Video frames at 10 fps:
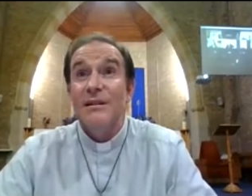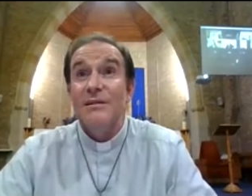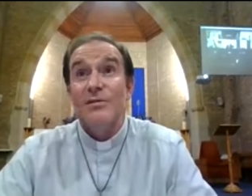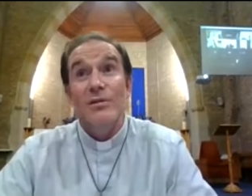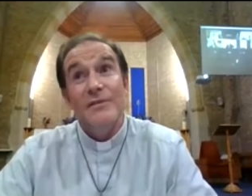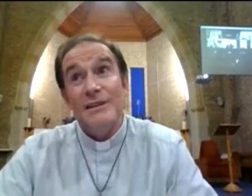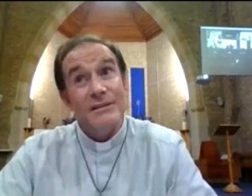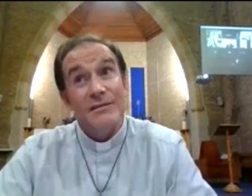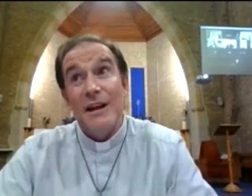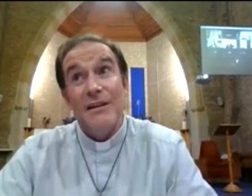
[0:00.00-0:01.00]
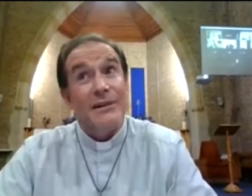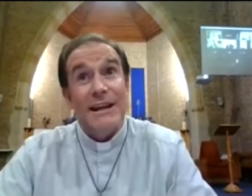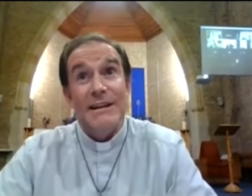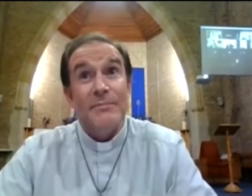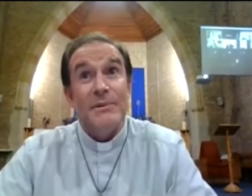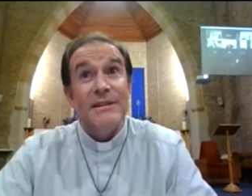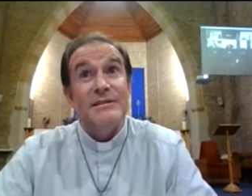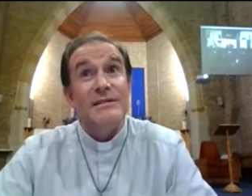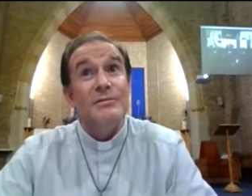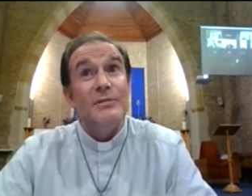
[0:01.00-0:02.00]
Because all of us are going to end up in that
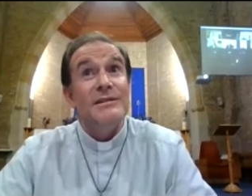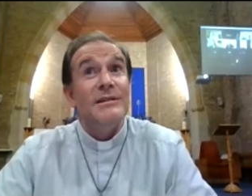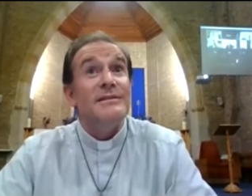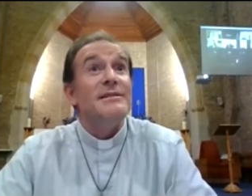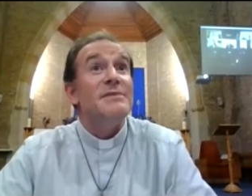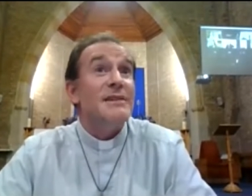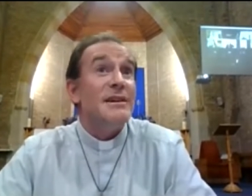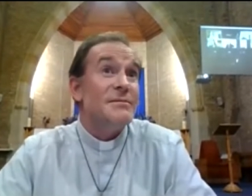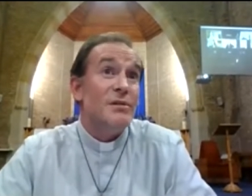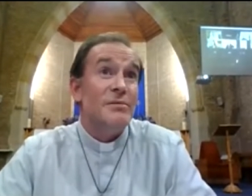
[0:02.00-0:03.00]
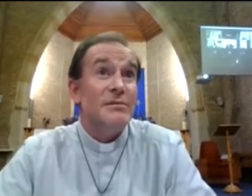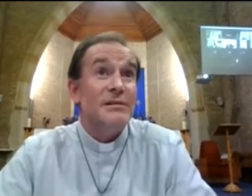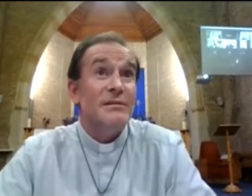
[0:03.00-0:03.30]
situation at some stage, probably.